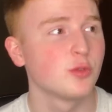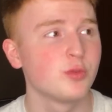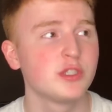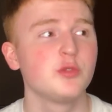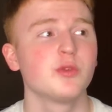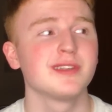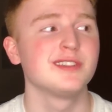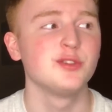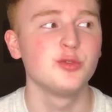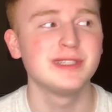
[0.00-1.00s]
So what you want
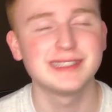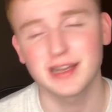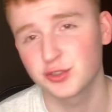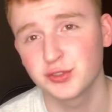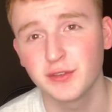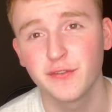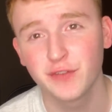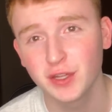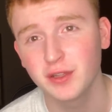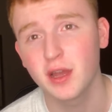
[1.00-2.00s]
to do is actually
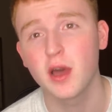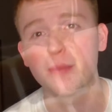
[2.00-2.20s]
fill